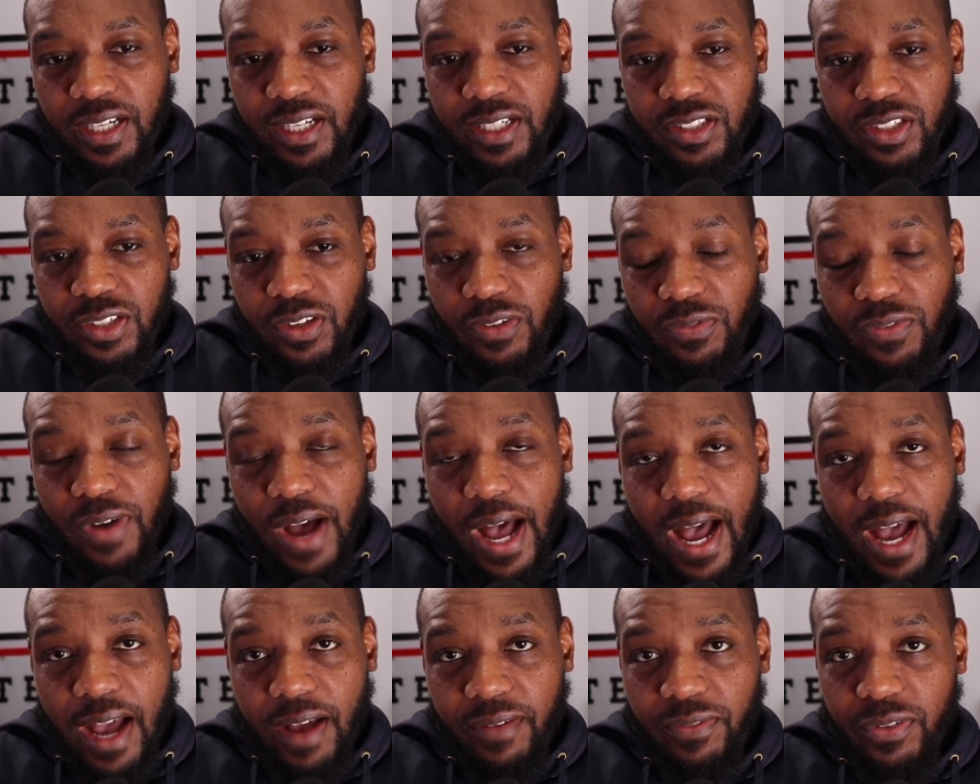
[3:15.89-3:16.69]
a
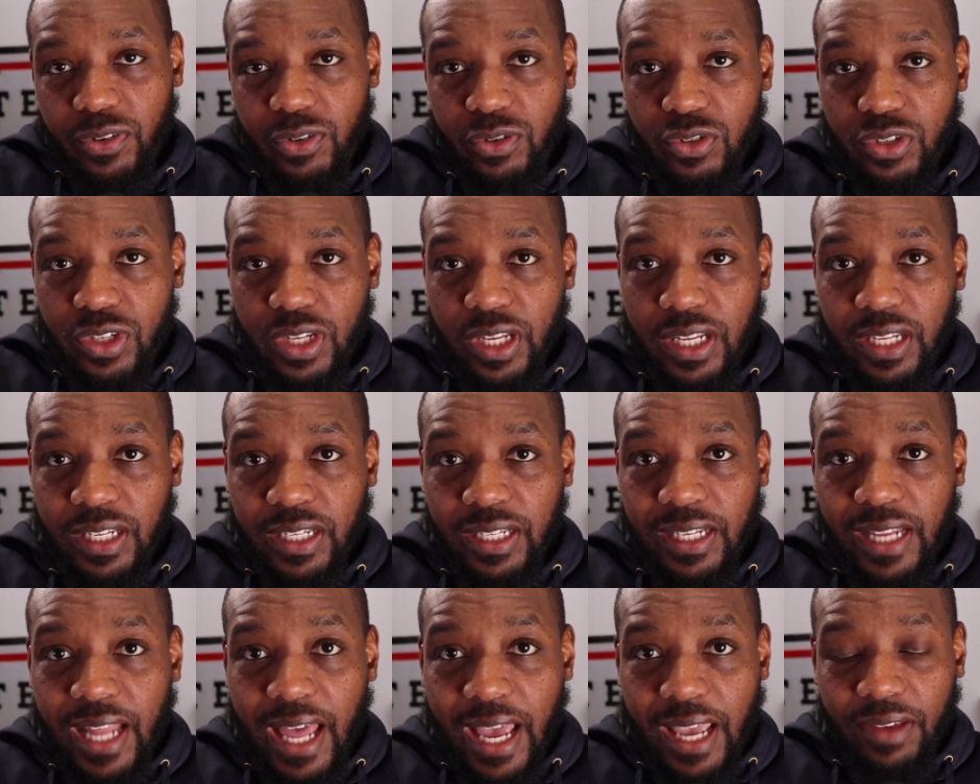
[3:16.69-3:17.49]
survivor's
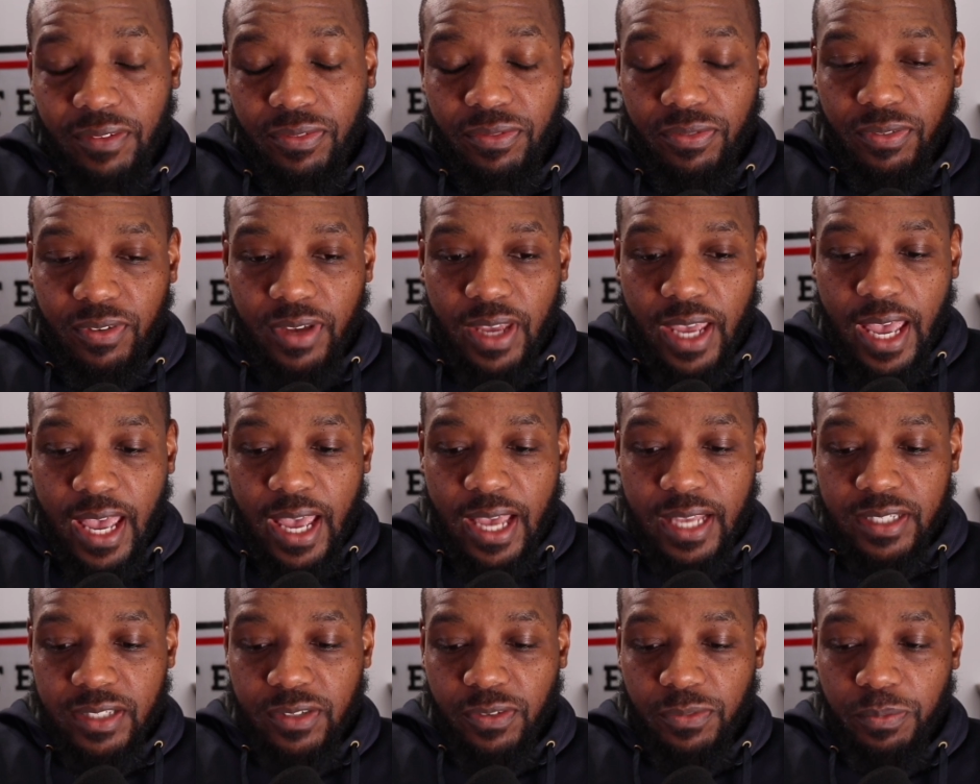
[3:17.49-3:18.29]
life
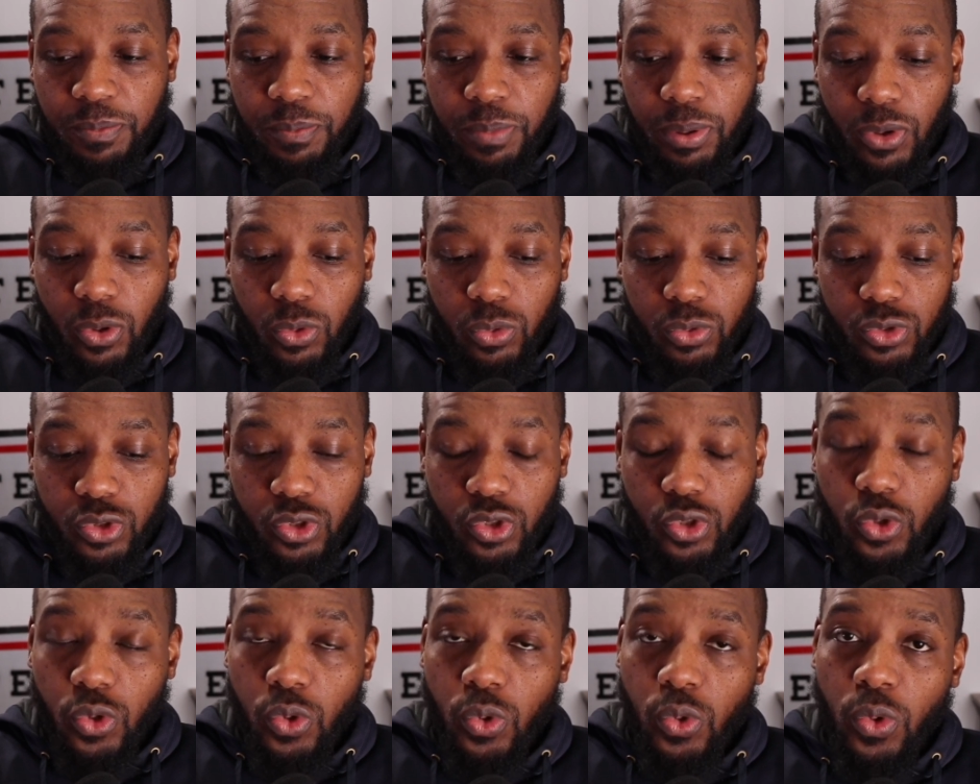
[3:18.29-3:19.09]
as opposed
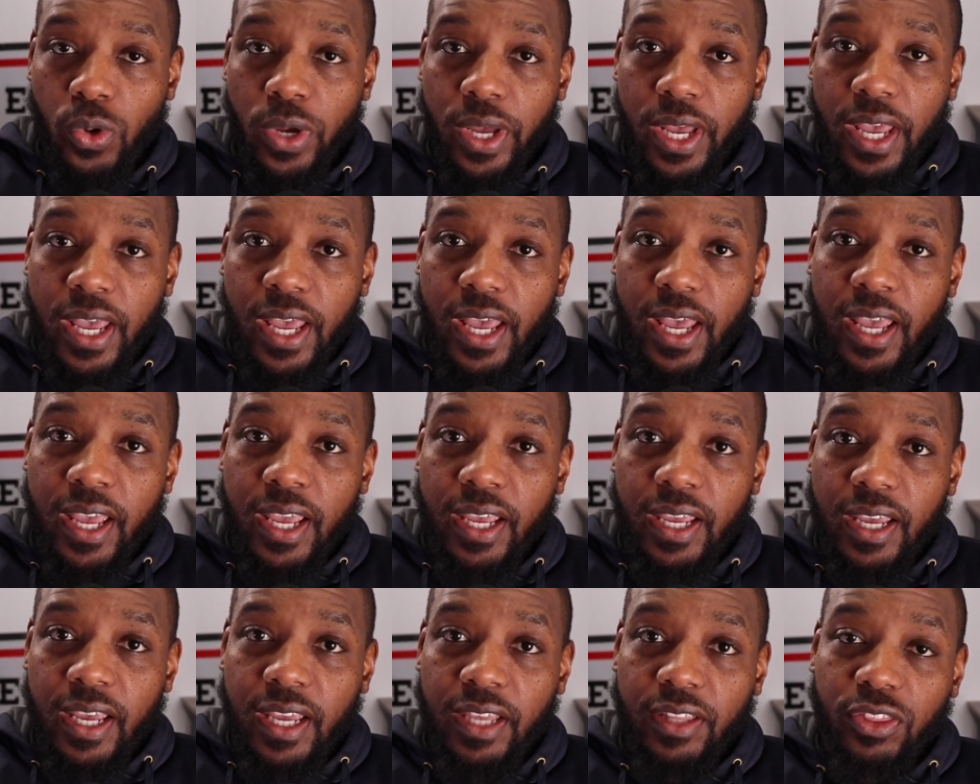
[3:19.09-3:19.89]
to
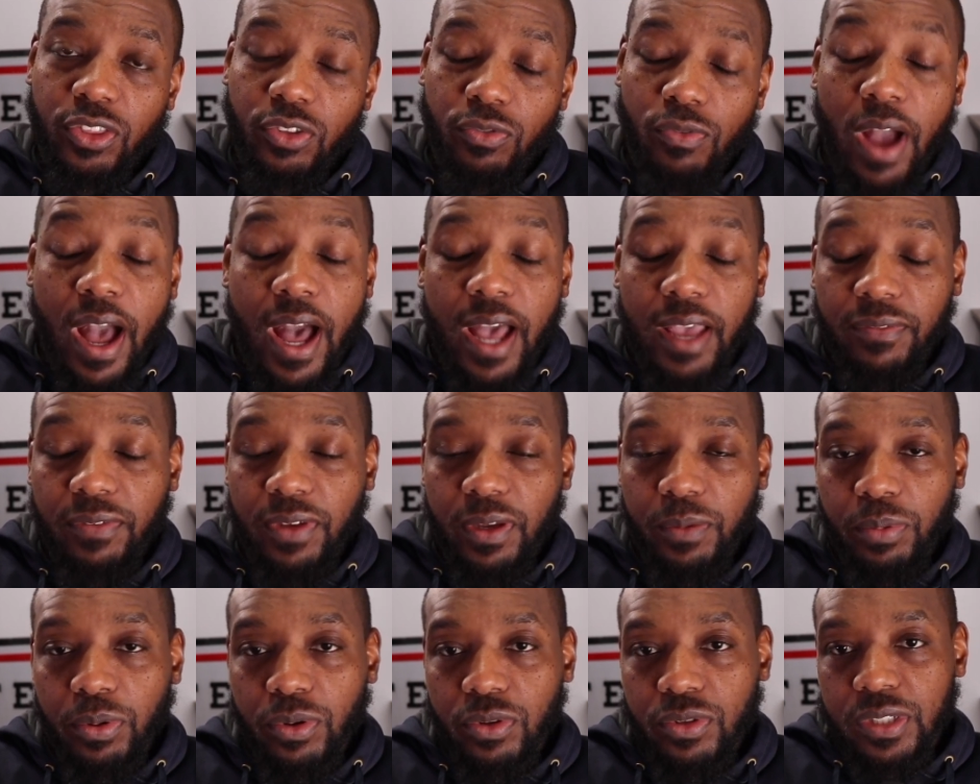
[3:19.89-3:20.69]
a, a
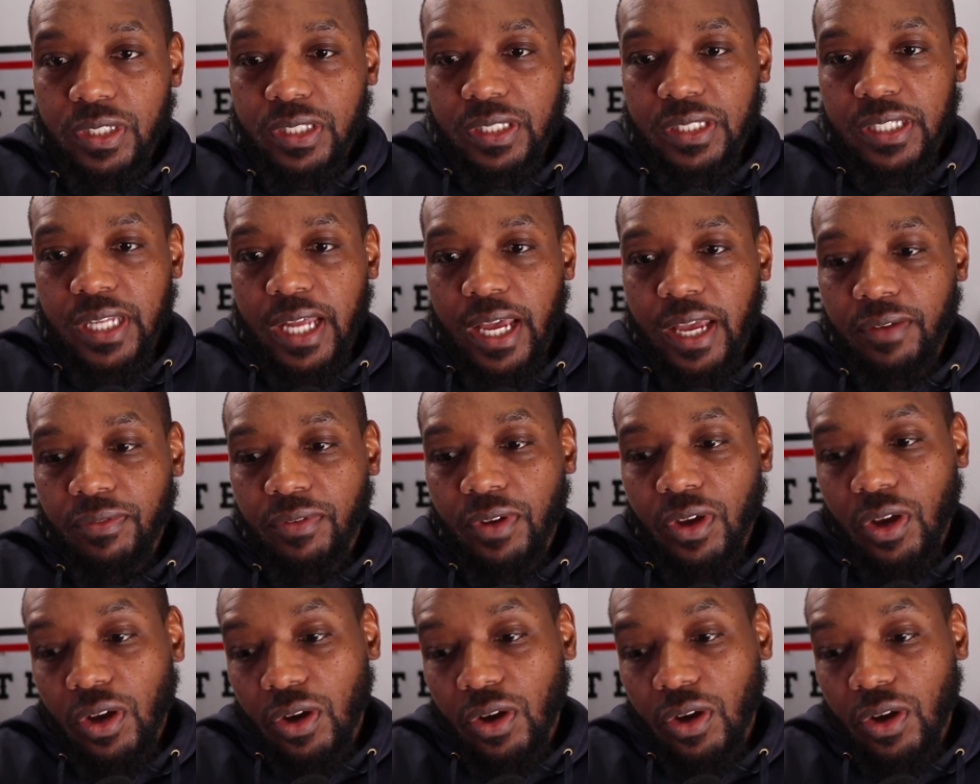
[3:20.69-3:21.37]
thriving person's life?